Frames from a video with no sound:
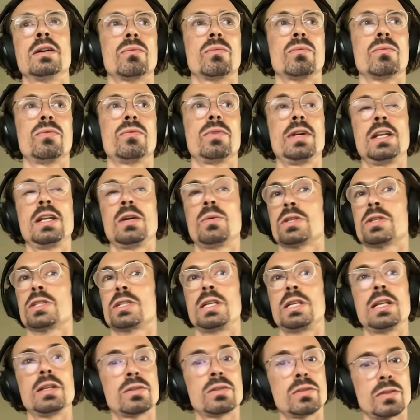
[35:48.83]
really what's
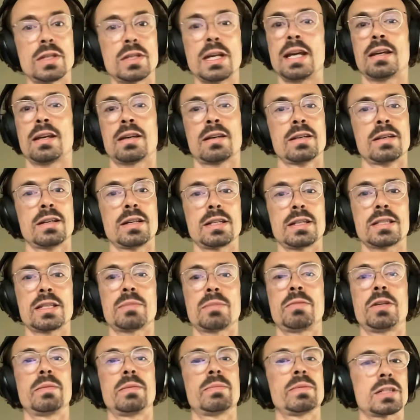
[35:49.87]
needed today, is that
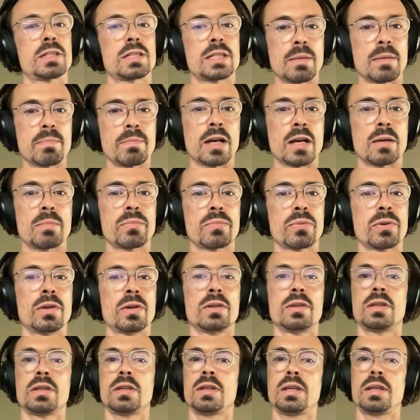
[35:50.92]
people step up,
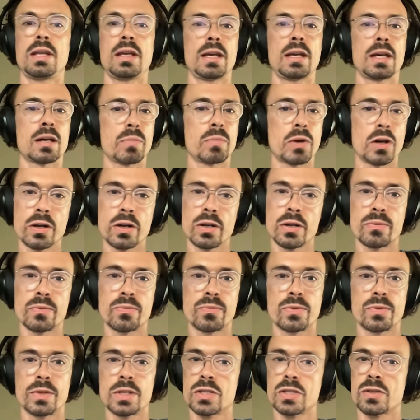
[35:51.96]
they are part
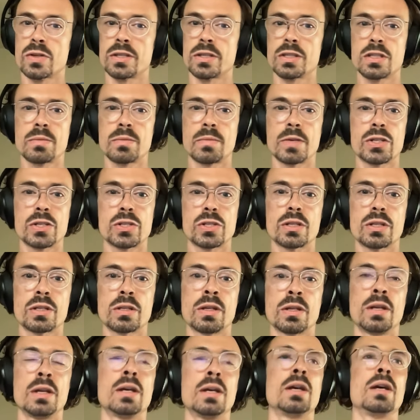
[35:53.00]
of this transformation,
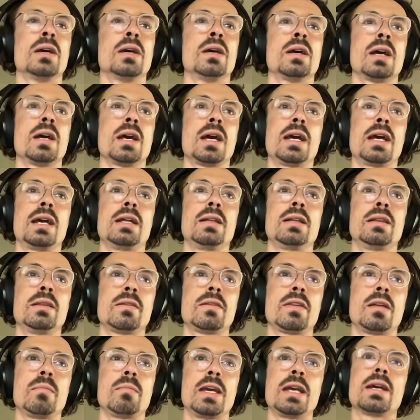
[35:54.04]
and
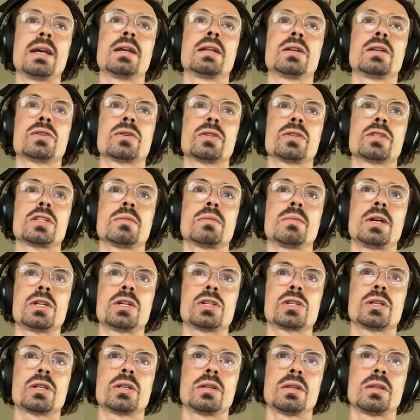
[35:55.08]
they make it a
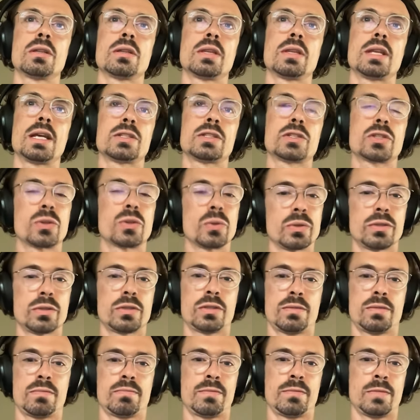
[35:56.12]
transformation that's good
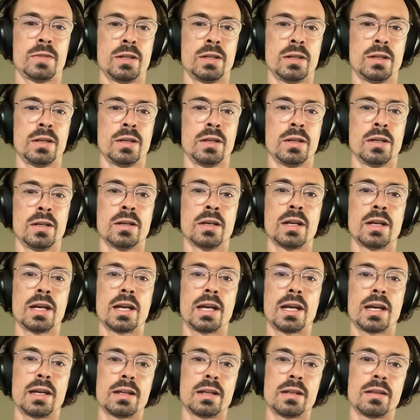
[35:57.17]

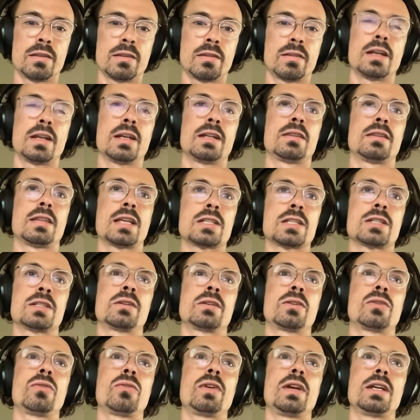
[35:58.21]
and that doesn't
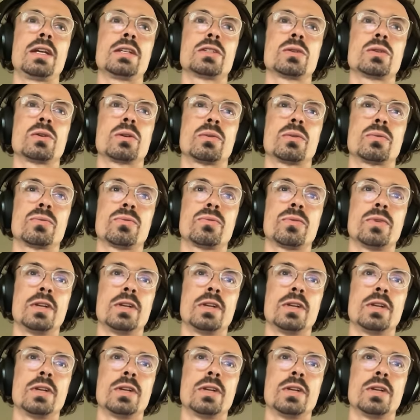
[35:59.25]
create sort of